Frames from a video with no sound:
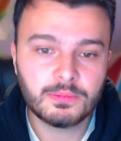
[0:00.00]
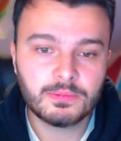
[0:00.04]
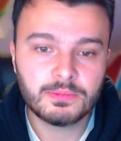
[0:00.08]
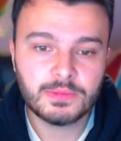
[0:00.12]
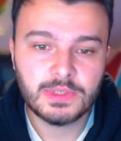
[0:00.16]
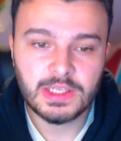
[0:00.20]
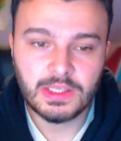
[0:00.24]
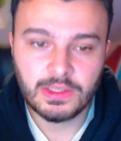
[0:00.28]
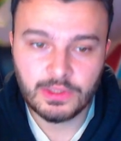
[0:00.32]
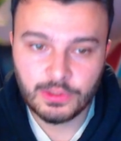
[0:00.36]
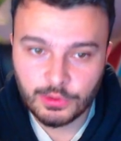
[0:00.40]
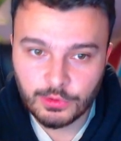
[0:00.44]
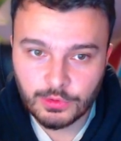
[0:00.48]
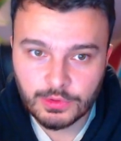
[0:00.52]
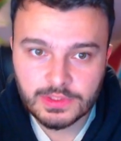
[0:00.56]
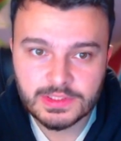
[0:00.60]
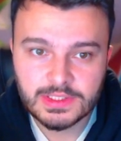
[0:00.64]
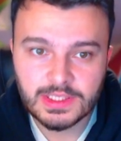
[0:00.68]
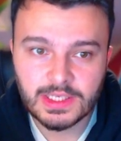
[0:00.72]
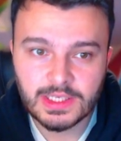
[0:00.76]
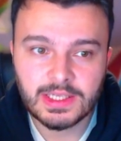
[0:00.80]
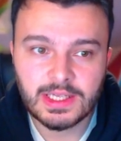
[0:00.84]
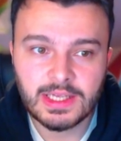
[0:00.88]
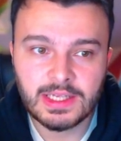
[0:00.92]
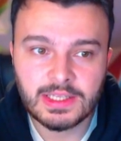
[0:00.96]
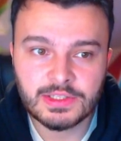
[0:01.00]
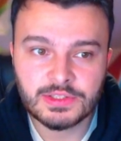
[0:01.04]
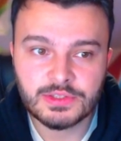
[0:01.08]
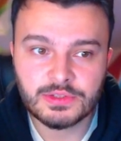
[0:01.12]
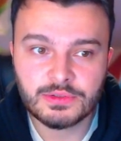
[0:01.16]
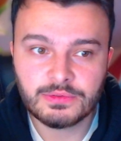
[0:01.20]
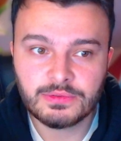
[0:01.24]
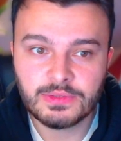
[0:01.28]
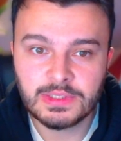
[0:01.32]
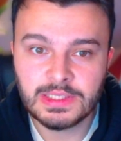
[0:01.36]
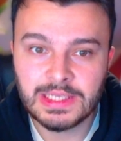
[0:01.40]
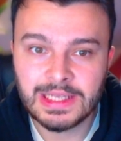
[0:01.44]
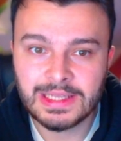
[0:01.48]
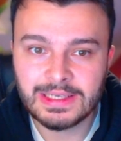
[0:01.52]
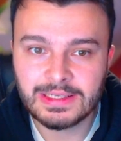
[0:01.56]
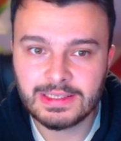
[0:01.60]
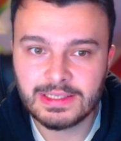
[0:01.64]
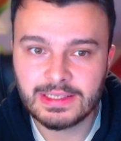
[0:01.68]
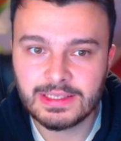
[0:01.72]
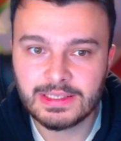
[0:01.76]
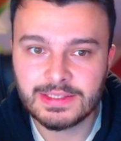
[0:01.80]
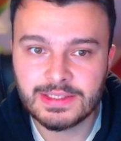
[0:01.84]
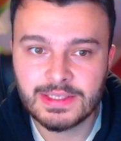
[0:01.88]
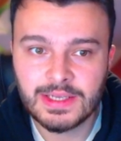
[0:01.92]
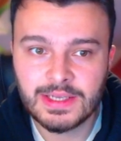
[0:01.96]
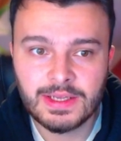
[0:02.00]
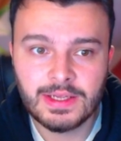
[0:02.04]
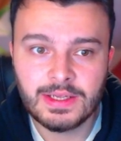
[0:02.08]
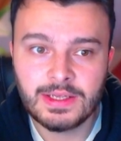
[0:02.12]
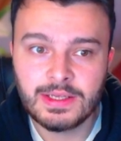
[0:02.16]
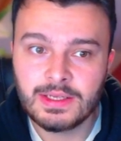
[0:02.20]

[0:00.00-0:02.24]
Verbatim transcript: it looks like Enzo Fernandez